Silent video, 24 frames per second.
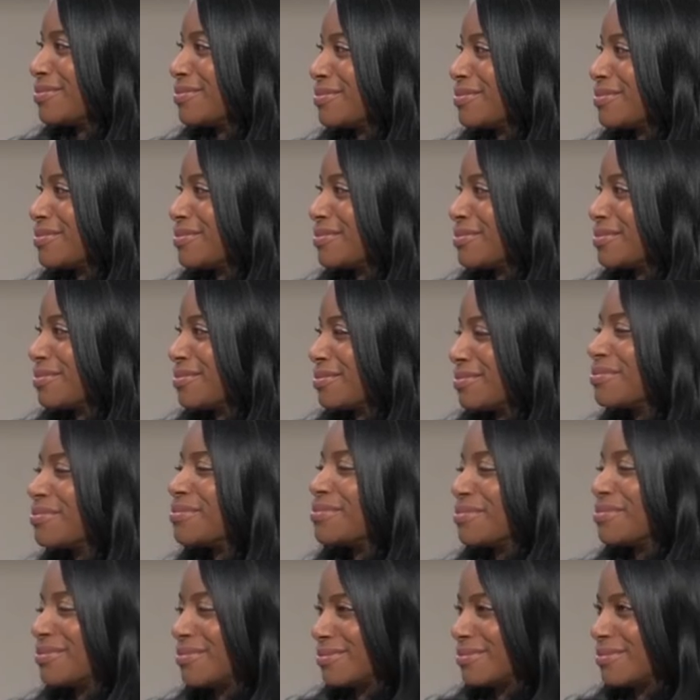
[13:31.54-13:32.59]

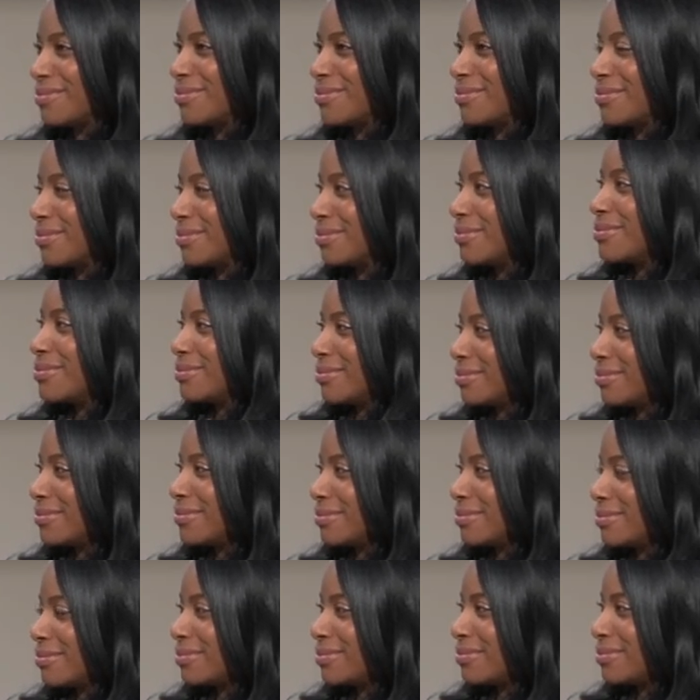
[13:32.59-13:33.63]

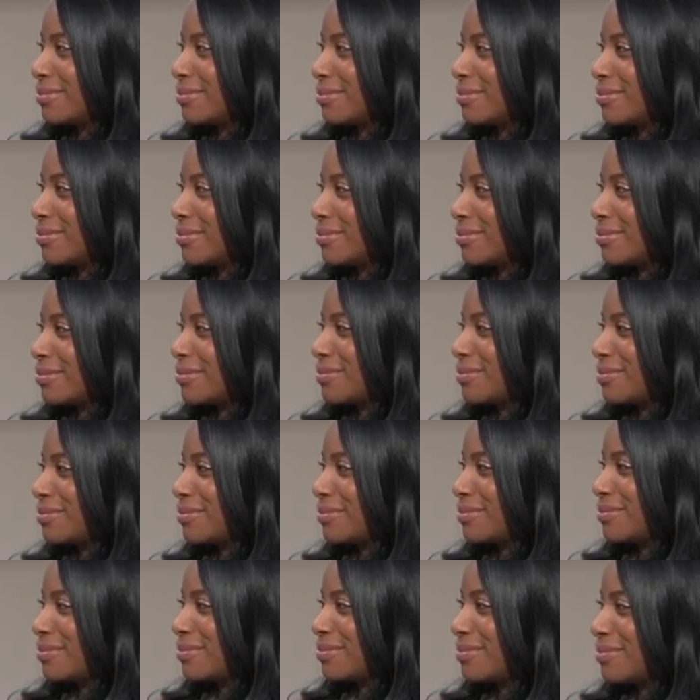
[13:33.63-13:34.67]

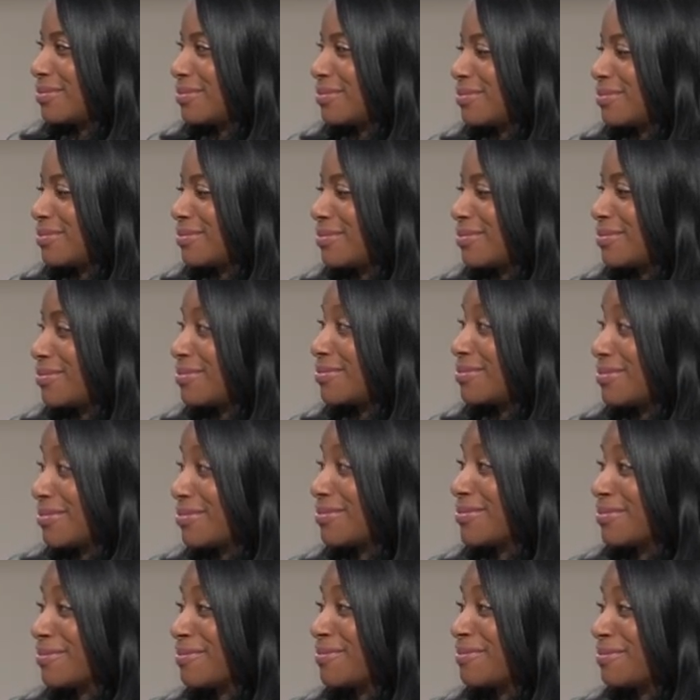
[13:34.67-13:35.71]

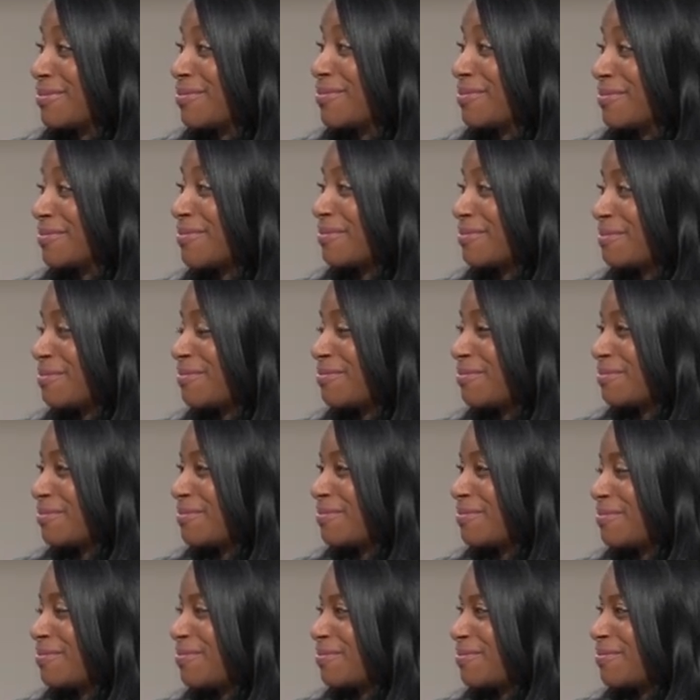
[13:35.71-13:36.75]

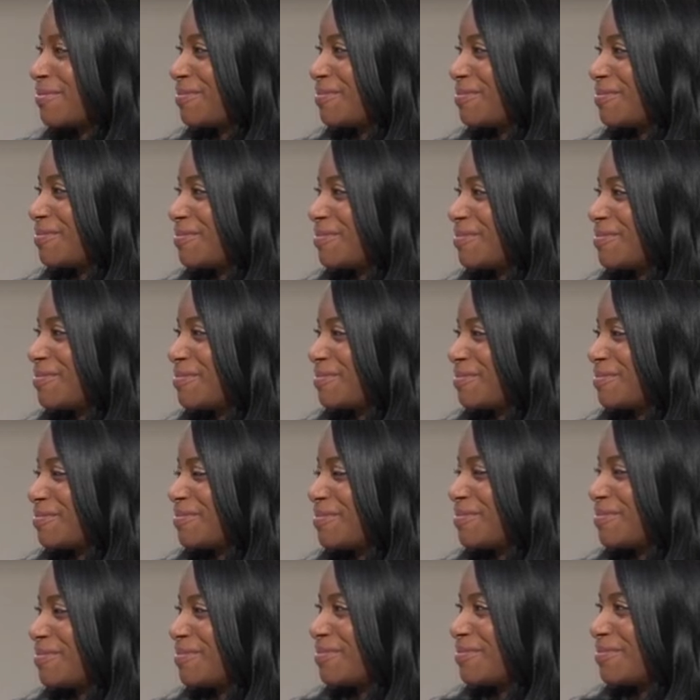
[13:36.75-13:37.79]

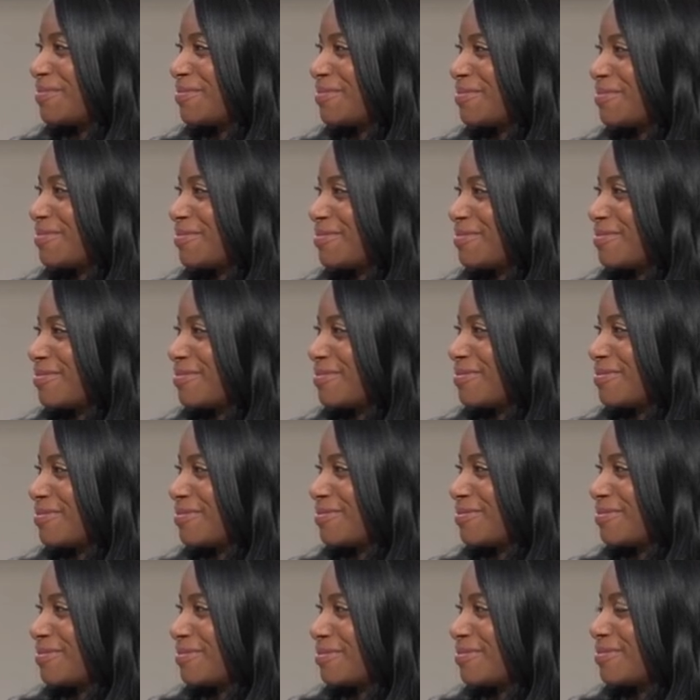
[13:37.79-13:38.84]

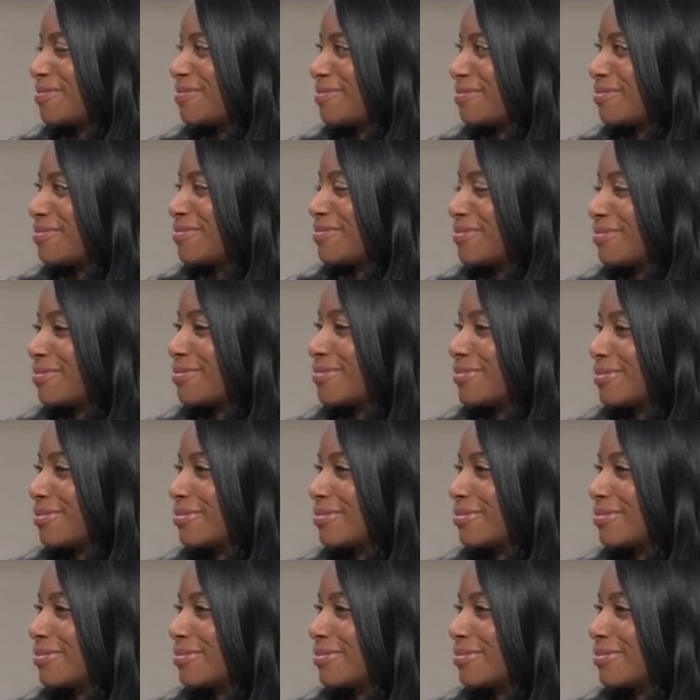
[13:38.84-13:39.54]
This person isn't speaking.